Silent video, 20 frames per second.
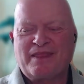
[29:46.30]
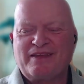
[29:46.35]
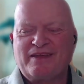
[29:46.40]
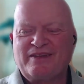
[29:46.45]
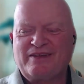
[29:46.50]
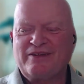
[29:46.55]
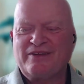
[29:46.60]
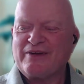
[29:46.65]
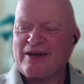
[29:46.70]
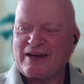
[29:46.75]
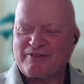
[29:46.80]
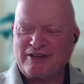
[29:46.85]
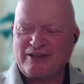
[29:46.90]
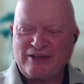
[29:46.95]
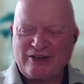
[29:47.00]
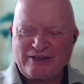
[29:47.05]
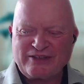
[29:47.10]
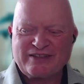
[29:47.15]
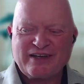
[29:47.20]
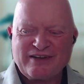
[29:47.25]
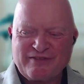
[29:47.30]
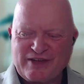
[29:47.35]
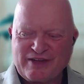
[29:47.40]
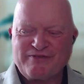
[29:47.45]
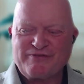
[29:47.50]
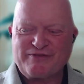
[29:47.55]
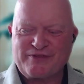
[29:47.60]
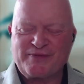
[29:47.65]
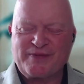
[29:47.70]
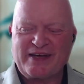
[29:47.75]
you have a lot of
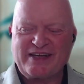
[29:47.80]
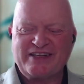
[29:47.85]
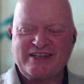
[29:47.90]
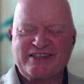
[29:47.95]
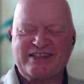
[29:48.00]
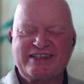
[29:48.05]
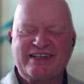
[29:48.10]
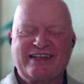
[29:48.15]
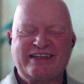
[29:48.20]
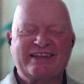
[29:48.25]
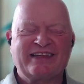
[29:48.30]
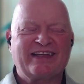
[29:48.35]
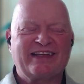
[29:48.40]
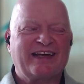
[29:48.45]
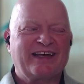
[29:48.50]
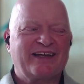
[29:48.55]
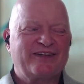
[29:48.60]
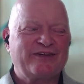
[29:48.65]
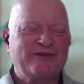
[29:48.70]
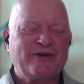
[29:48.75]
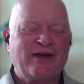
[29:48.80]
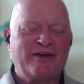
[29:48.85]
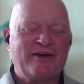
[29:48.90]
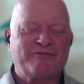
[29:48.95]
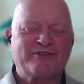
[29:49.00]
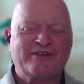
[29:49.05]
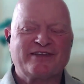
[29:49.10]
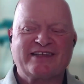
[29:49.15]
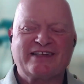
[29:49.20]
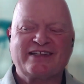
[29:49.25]
information in there. You have
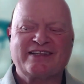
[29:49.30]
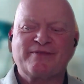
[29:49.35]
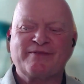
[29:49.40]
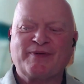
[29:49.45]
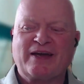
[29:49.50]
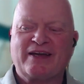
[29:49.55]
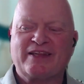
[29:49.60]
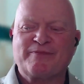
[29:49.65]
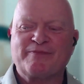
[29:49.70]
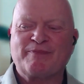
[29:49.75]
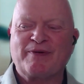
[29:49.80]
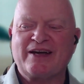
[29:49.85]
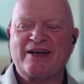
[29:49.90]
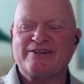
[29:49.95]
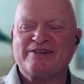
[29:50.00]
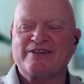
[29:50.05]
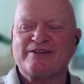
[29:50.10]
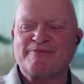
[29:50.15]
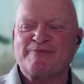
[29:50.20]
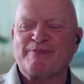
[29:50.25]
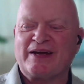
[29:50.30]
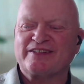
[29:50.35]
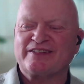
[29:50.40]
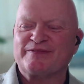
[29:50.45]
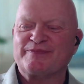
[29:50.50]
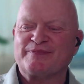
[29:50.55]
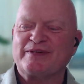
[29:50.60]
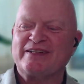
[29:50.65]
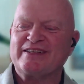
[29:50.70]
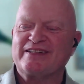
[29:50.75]
to think about the
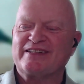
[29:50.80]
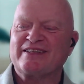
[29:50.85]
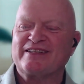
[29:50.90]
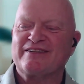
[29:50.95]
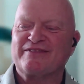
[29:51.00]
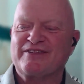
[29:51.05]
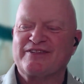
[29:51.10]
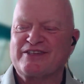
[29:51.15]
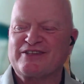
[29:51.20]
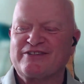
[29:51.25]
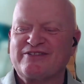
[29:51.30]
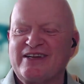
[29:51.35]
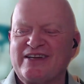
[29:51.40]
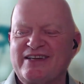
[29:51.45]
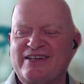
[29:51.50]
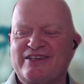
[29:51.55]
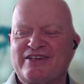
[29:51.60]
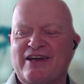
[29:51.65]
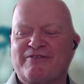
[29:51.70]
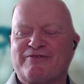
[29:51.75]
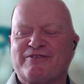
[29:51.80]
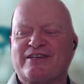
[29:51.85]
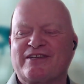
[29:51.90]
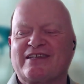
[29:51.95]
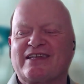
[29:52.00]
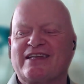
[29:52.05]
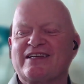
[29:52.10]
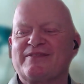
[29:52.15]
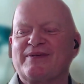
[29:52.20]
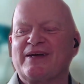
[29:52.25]
biocompatibility of the syringe. You have to
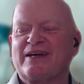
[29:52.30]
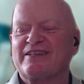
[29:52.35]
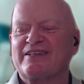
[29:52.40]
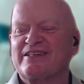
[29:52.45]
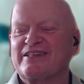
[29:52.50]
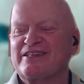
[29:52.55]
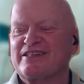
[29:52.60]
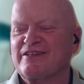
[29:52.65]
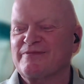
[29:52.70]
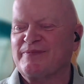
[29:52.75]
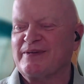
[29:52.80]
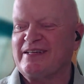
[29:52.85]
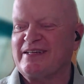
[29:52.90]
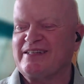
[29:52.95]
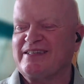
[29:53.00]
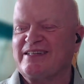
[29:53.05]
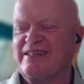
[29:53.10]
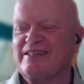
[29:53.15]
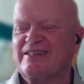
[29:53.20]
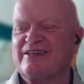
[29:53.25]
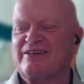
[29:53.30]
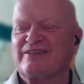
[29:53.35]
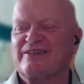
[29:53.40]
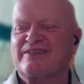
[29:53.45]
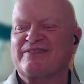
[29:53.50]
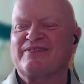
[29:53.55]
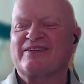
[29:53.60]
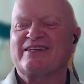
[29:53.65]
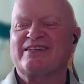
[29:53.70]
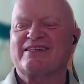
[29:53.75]
think about the stability
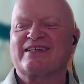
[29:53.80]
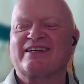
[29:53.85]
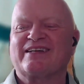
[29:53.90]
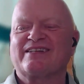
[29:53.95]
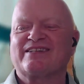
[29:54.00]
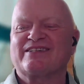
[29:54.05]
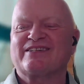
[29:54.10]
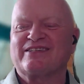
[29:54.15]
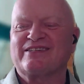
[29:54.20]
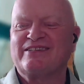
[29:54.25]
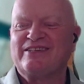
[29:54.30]
documentation.